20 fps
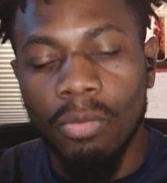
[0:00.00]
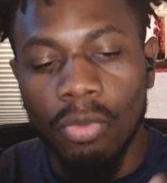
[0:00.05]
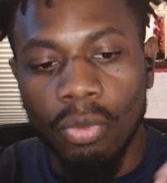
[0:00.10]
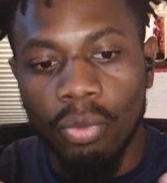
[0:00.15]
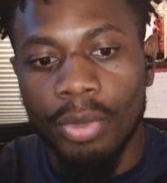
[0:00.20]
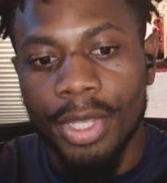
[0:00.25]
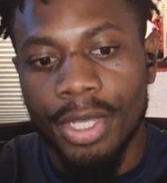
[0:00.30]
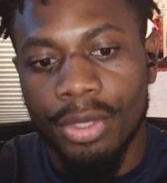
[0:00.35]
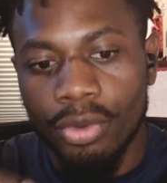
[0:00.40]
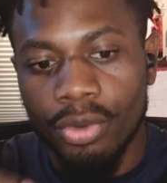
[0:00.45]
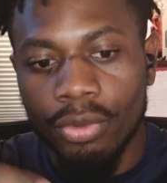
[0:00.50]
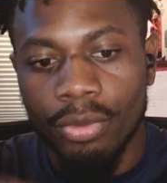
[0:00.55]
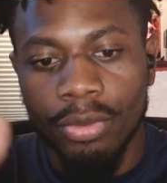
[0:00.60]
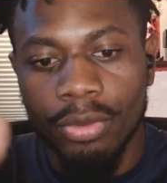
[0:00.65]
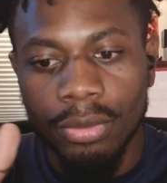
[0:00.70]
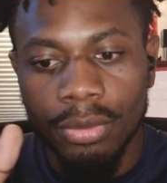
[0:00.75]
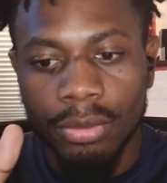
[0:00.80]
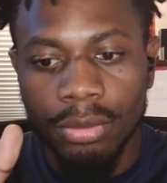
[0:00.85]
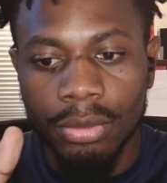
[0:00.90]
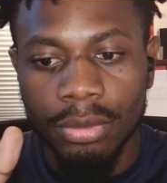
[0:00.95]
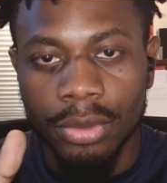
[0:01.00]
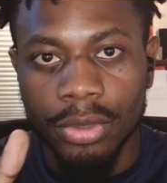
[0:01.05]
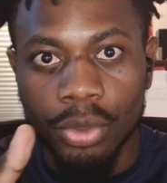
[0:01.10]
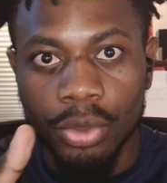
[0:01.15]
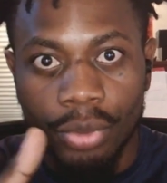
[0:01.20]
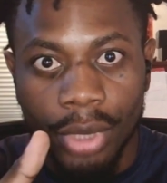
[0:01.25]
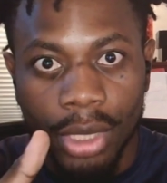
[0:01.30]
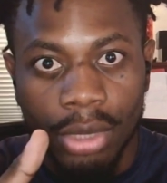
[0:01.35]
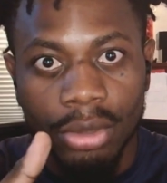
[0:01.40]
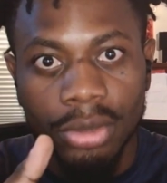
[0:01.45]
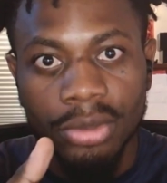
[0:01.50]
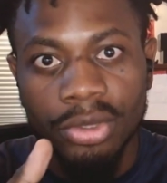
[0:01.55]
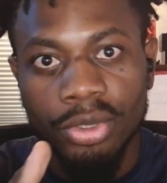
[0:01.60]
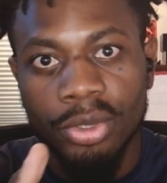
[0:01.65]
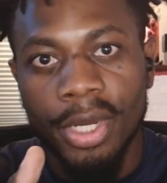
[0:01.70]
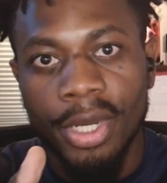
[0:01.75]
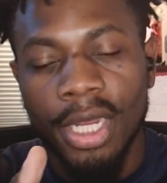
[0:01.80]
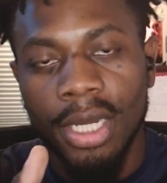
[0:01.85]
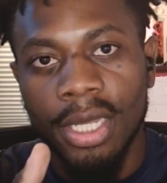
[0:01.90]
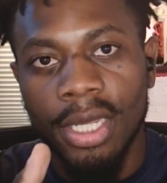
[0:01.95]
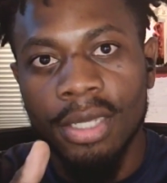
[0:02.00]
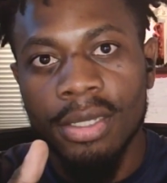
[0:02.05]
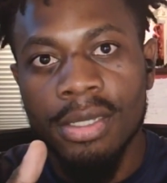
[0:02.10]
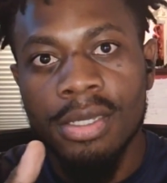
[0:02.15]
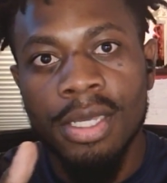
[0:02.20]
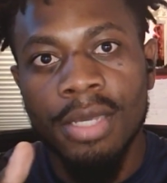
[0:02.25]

when you're doing your training,